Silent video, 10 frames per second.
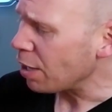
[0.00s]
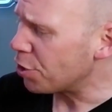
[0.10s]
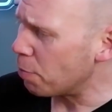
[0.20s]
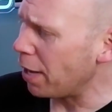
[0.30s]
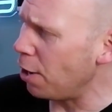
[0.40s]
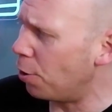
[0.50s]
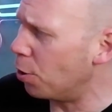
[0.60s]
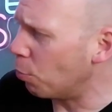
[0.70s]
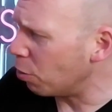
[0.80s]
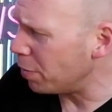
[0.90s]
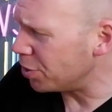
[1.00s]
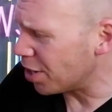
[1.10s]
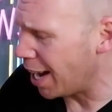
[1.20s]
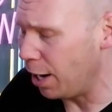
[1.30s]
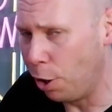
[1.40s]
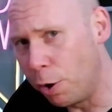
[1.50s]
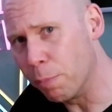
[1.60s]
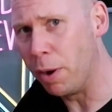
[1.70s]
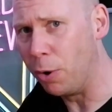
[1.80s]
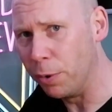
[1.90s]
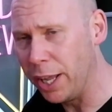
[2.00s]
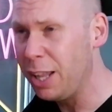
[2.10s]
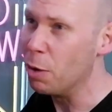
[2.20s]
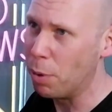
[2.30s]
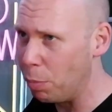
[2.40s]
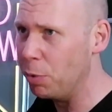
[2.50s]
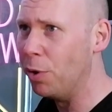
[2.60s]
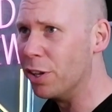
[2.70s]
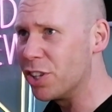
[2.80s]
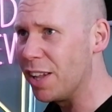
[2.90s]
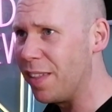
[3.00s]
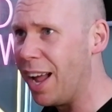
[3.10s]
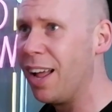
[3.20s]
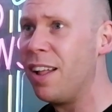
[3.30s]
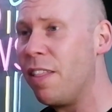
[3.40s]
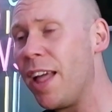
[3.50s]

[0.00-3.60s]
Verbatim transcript: So Beerhawk would have been saying, look, Baldy," they probably wouldn't have said that.